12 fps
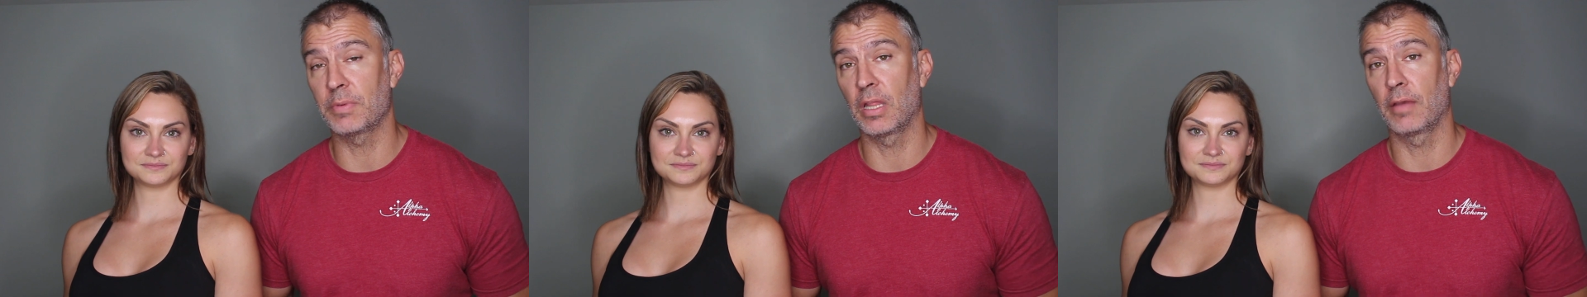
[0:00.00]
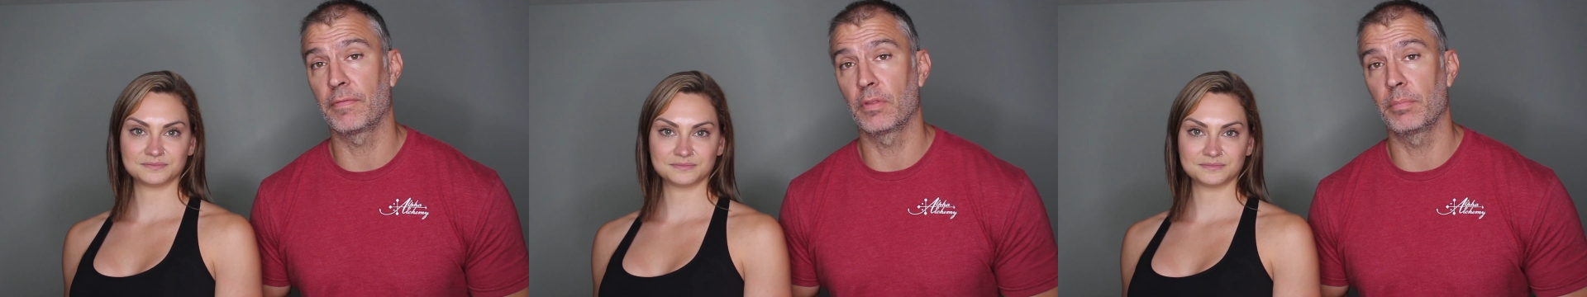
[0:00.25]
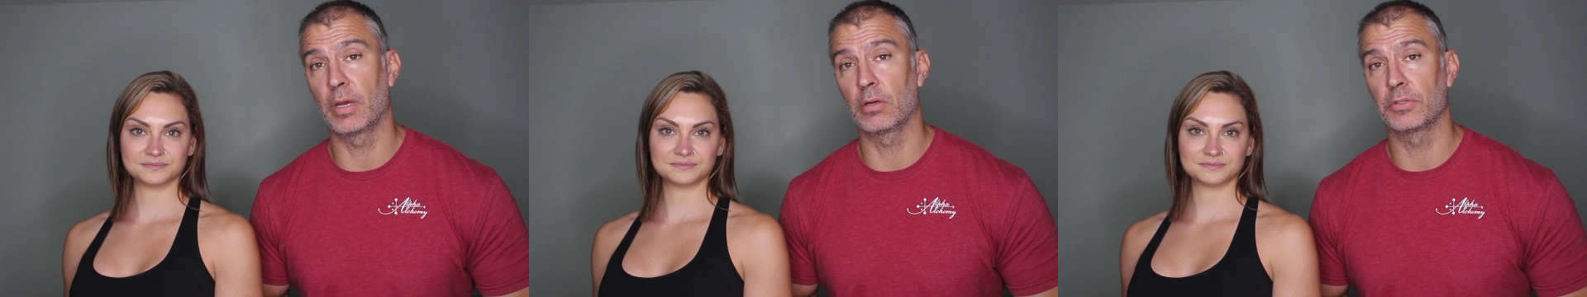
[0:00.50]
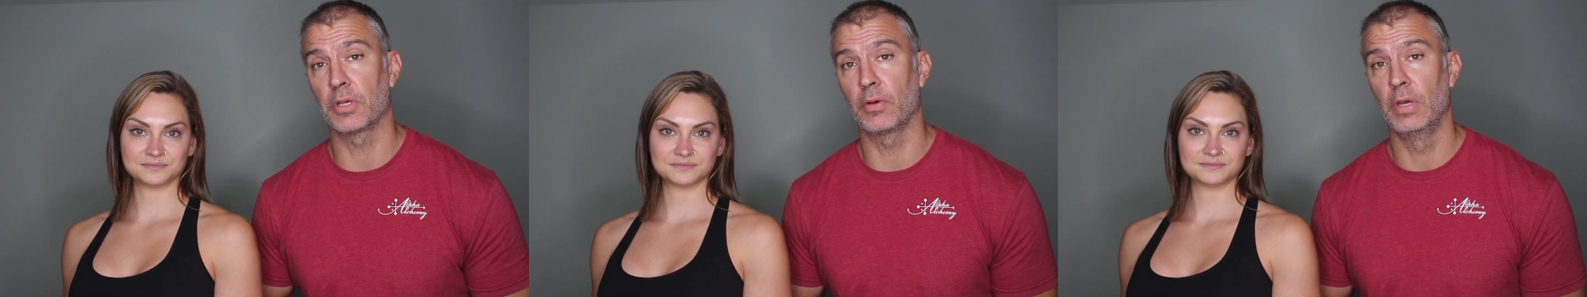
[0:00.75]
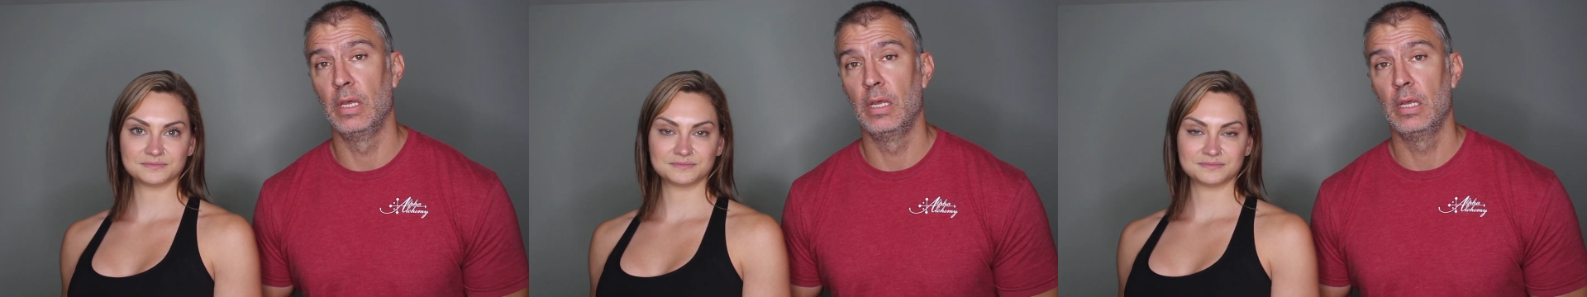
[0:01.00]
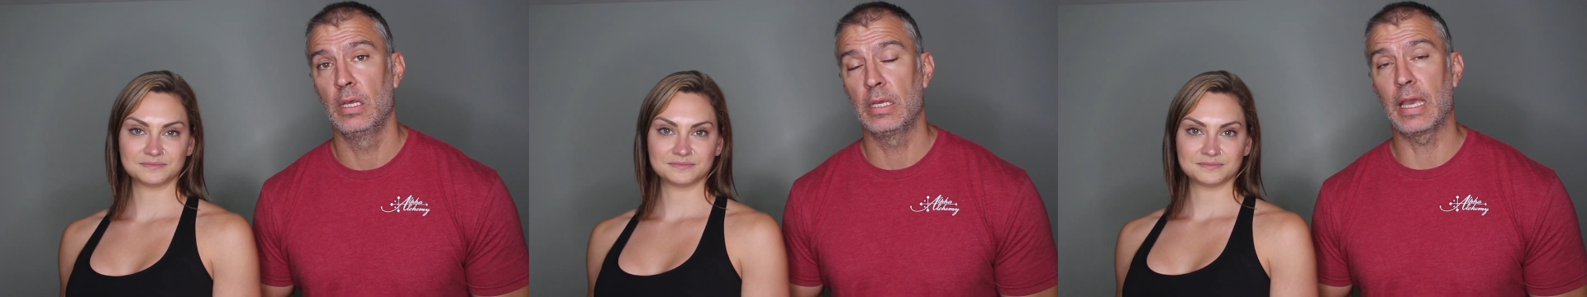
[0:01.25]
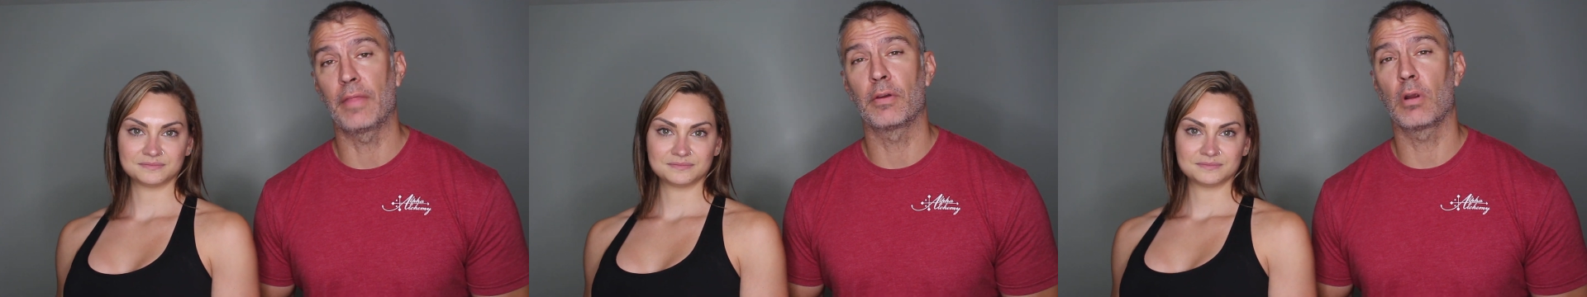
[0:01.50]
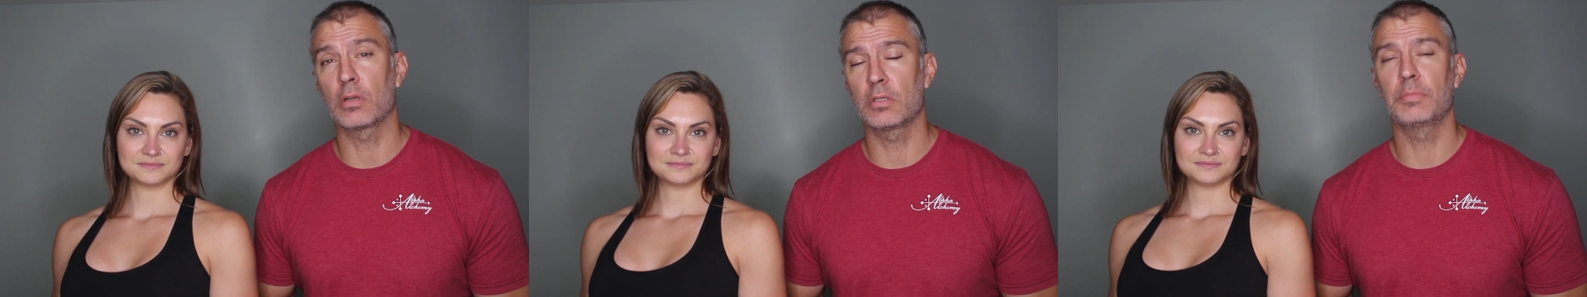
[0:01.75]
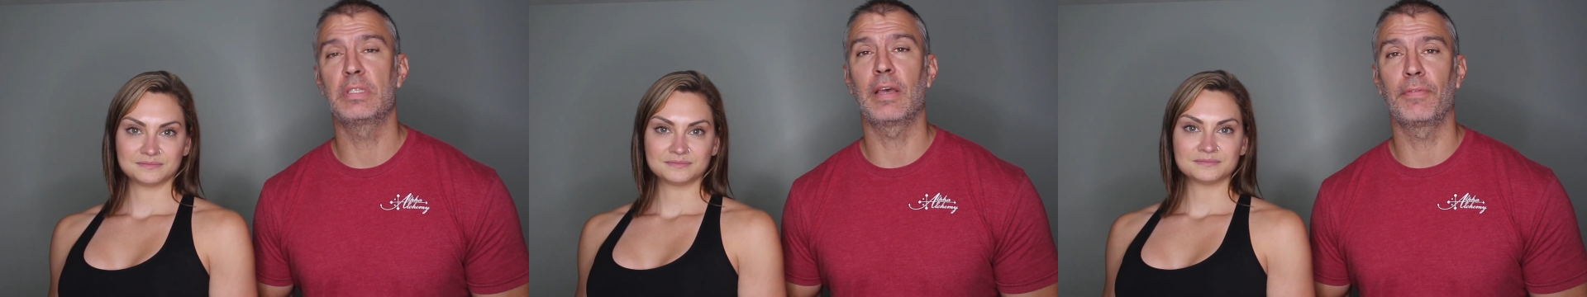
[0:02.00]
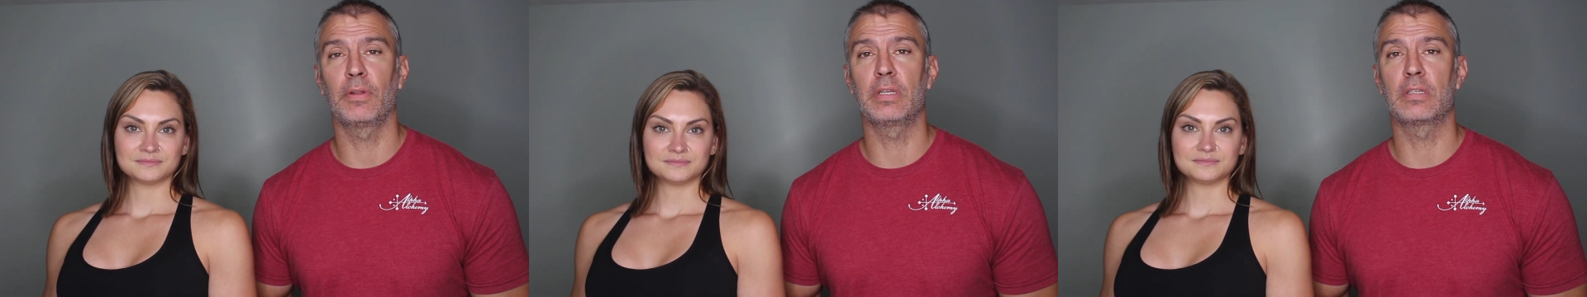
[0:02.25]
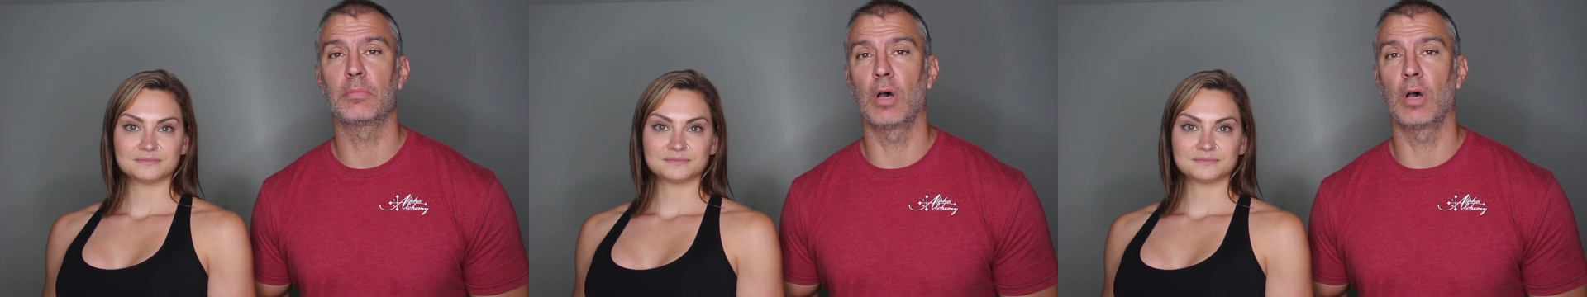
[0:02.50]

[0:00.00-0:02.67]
Speaker 1: my life for the better. So yeah, there are definitely some